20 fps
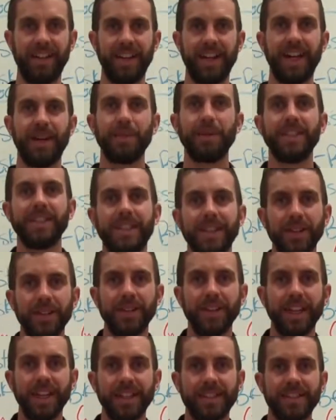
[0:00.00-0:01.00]
And I'm going to tell
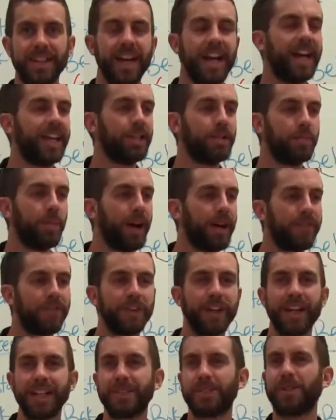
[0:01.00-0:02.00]
you this, and you might
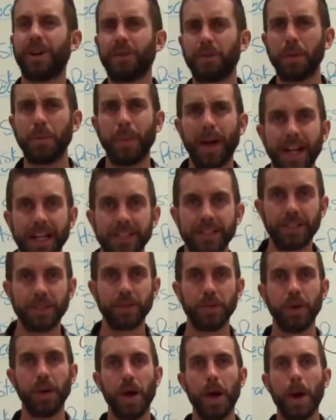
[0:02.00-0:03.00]
forget, so I'll remind
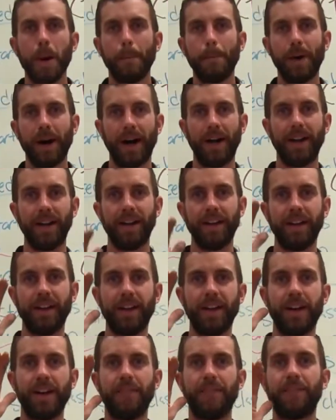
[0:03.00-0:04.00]
you, but
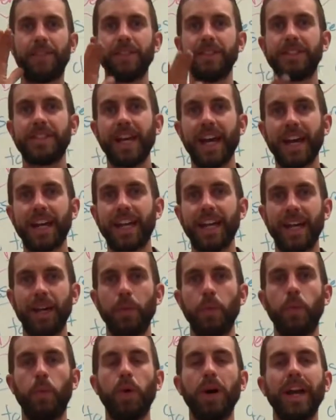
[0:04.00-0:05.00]
for Tech
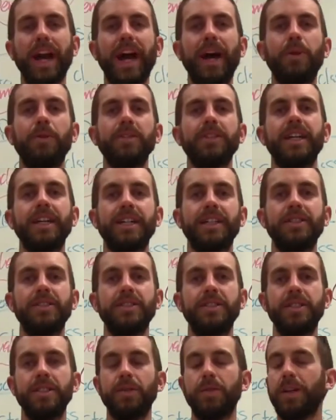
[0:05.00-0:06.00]
Ed, what I would like you
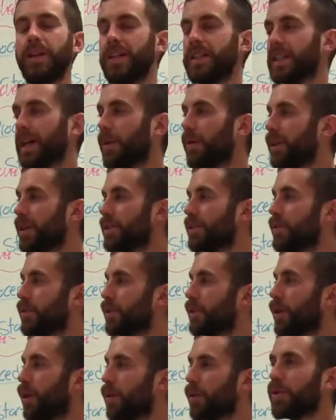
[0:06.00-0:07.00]
to do is I want you
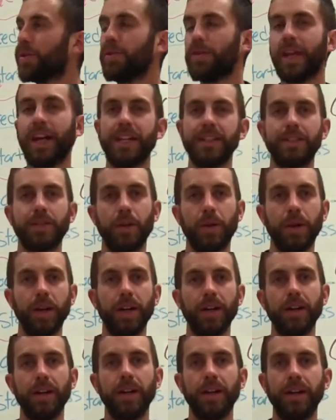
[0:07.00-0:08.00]
to go through that
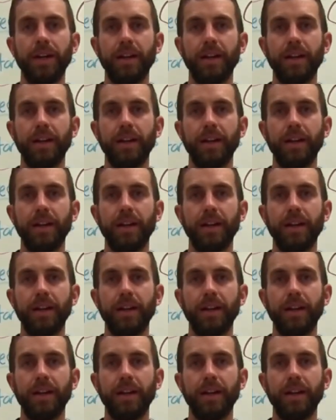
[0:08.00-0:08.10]
door,